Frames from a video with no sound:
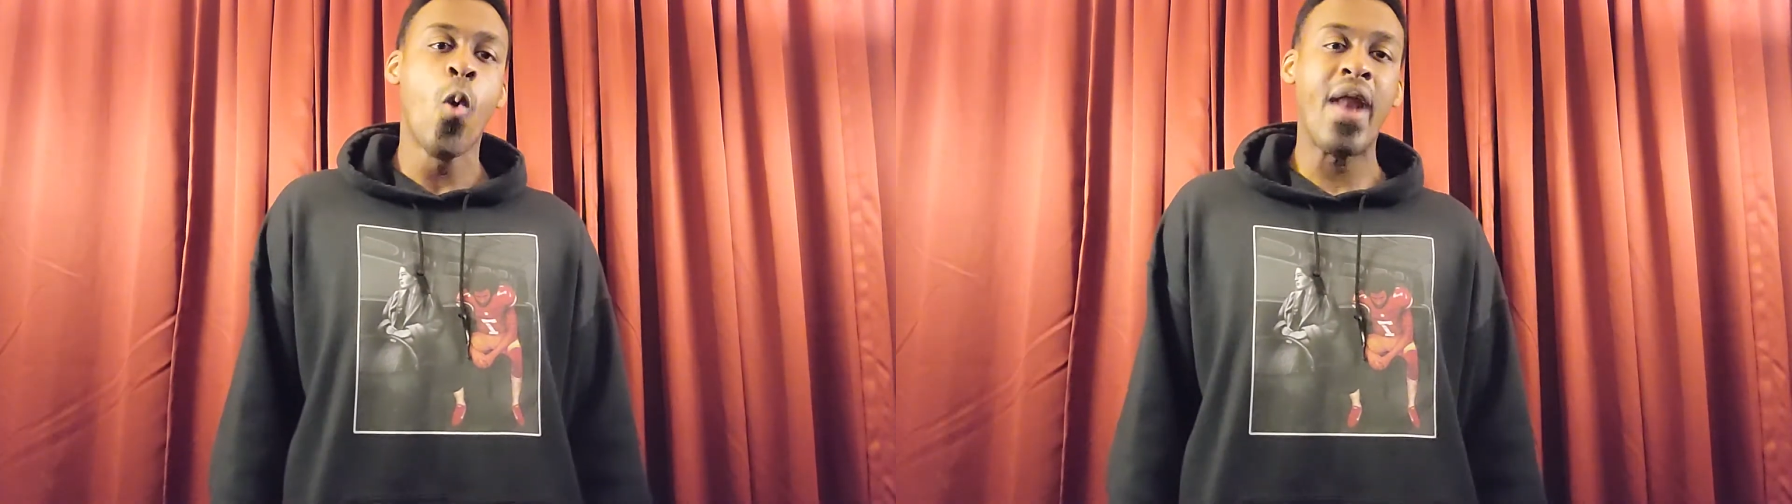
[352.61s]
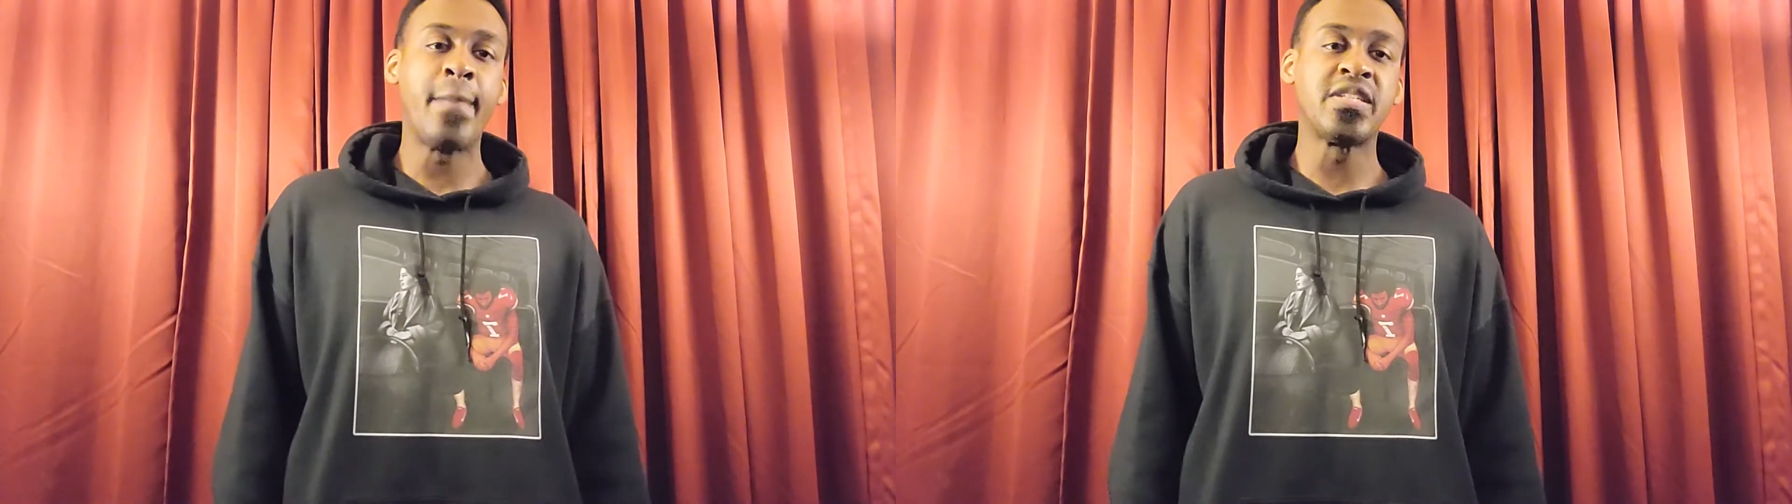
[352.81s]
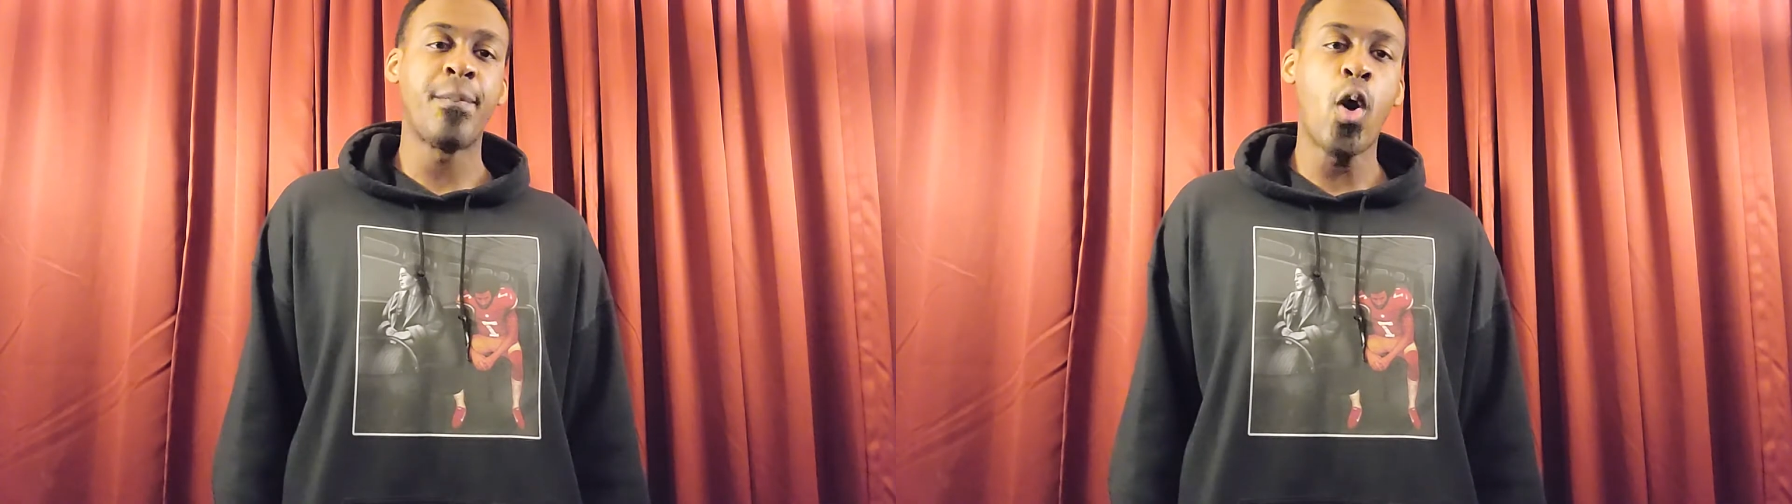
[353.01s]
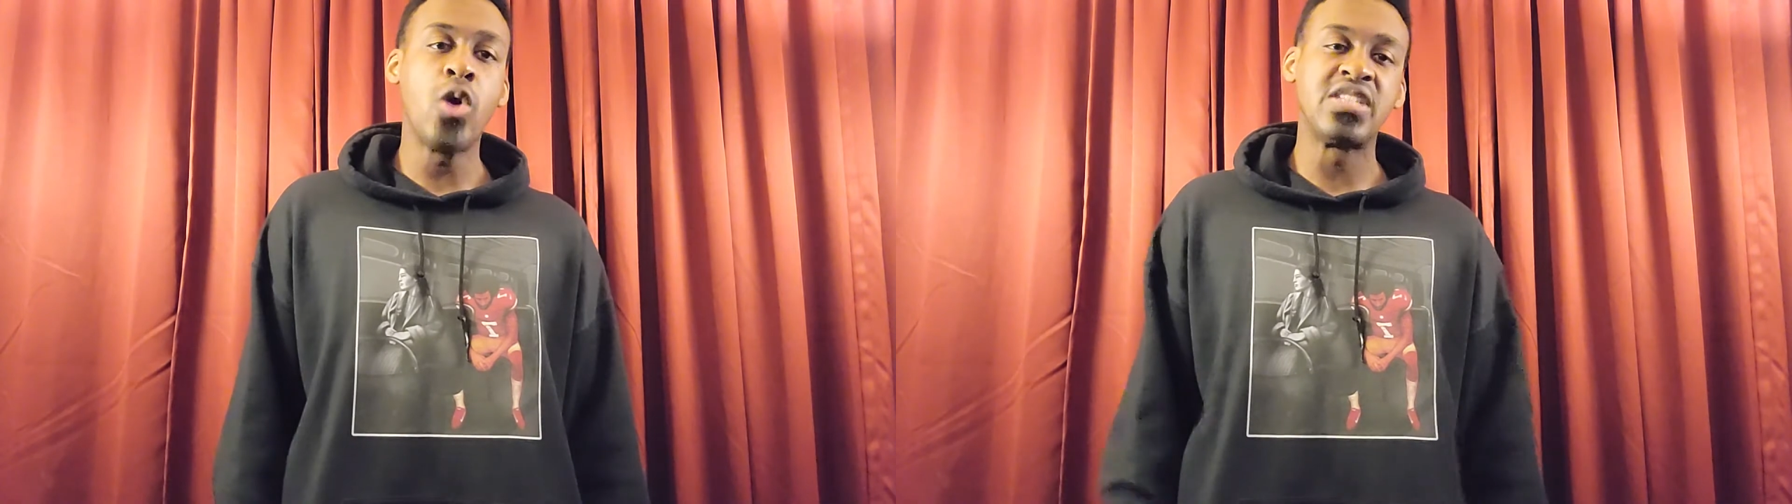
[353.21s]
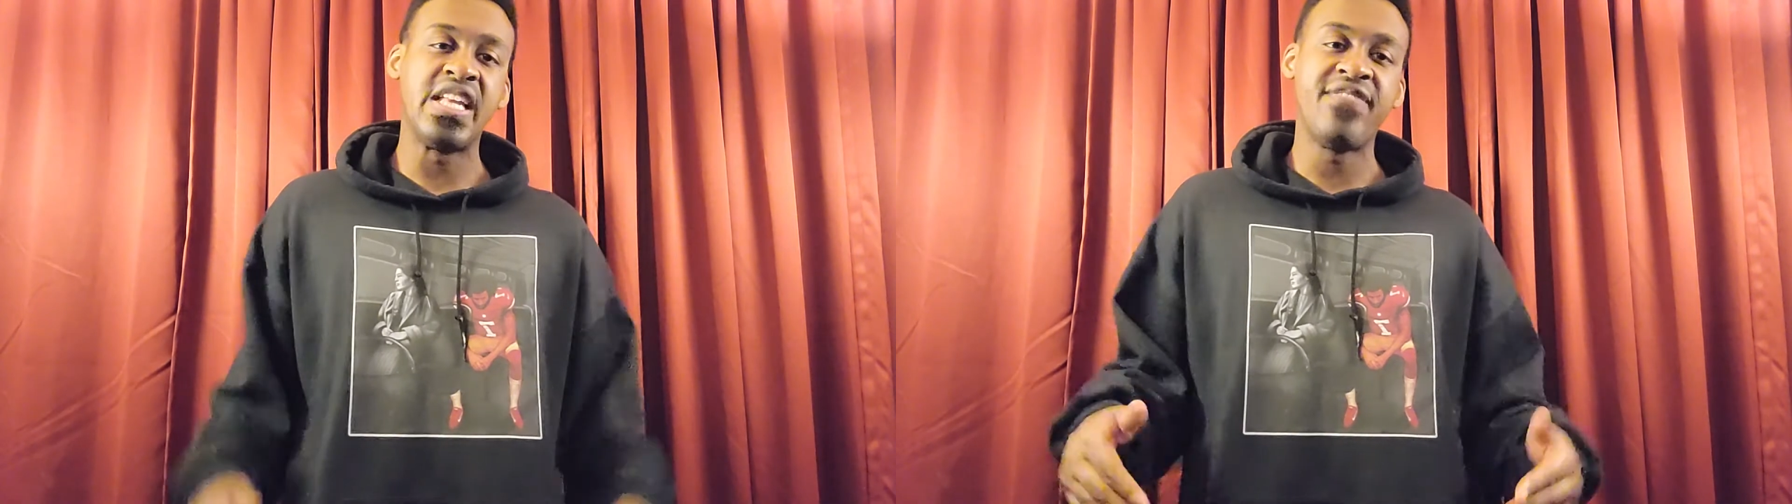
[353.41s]
what I'm
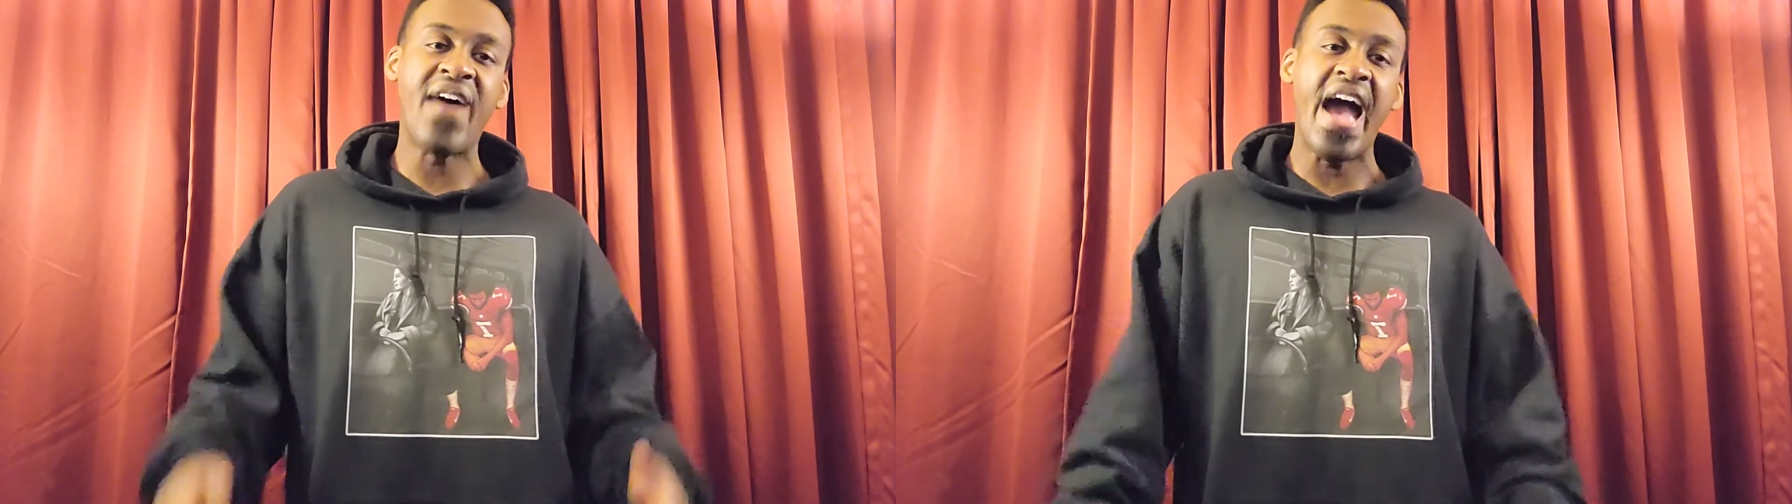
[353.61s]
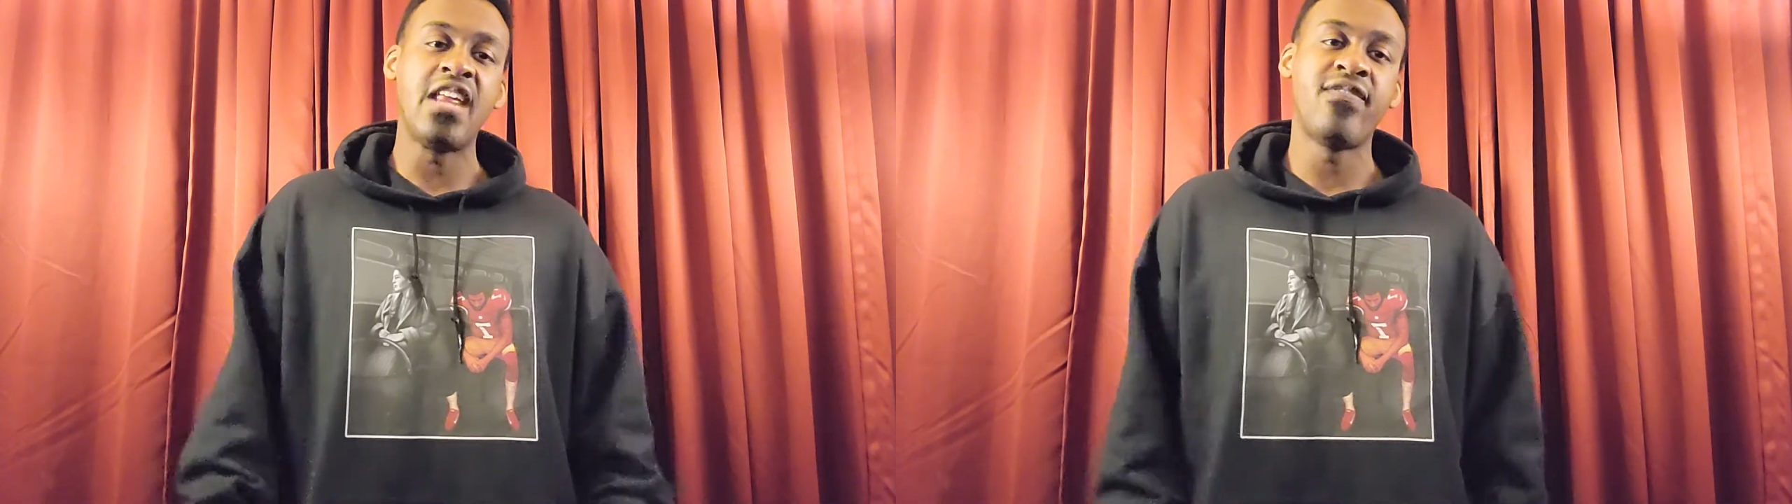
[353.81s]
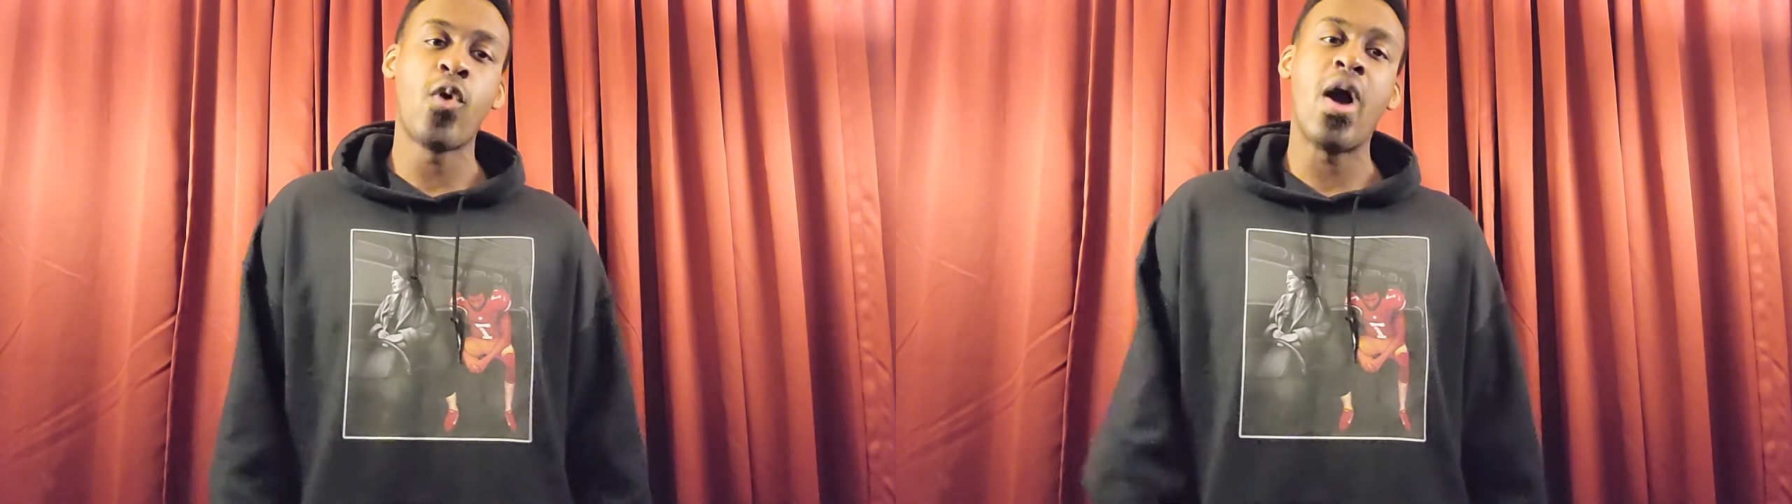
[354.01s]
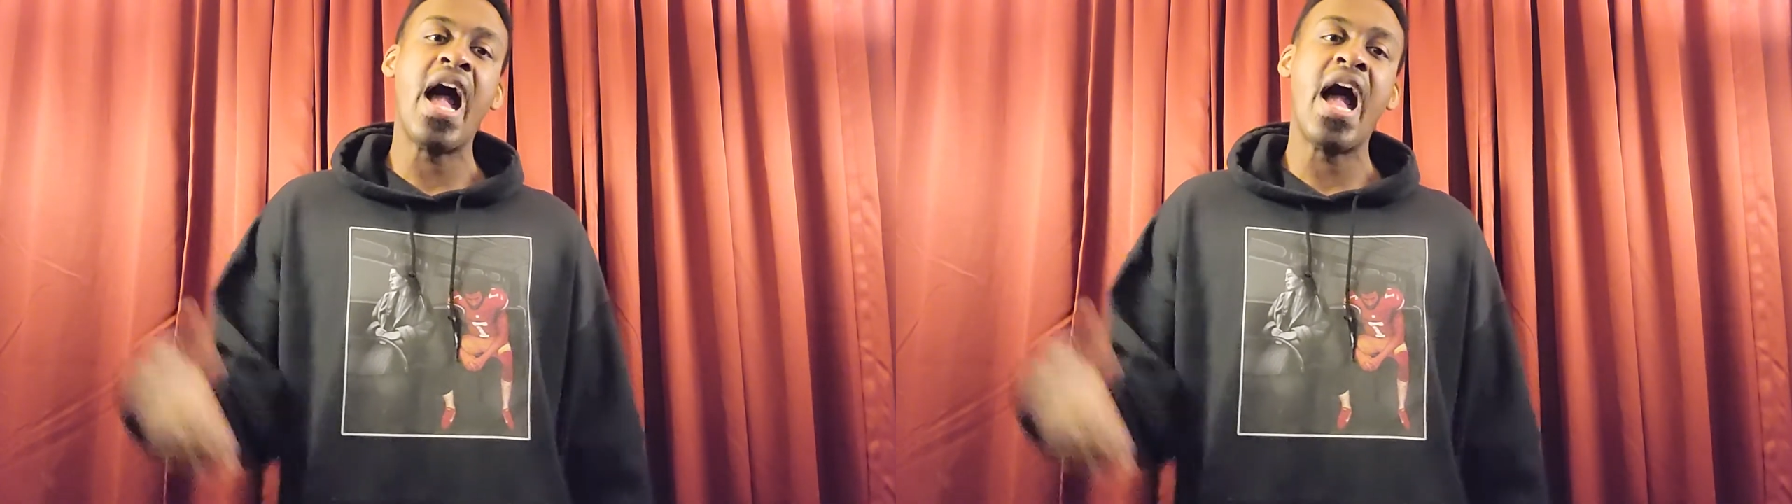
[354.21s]
supposedly fighting for,